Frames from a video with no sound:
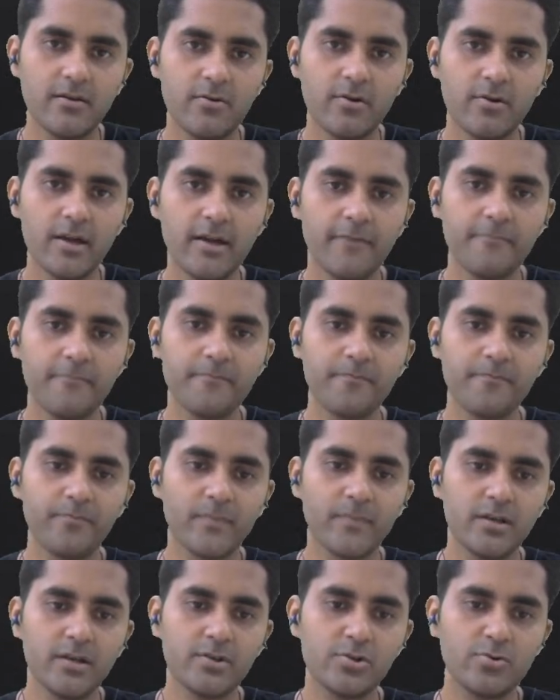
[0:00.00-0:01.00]
Okay,
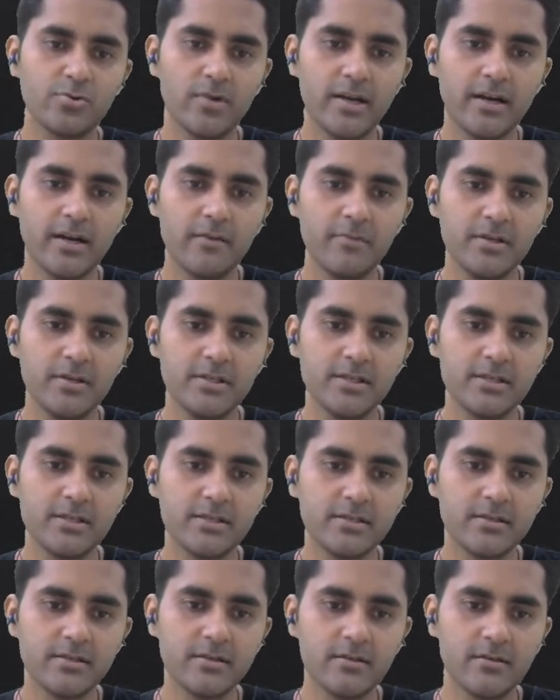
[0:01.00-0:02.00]
so let me
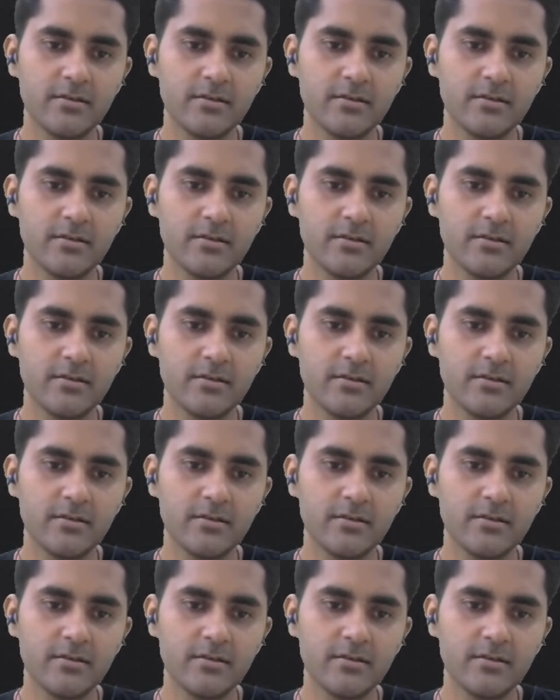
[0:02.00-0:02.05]
just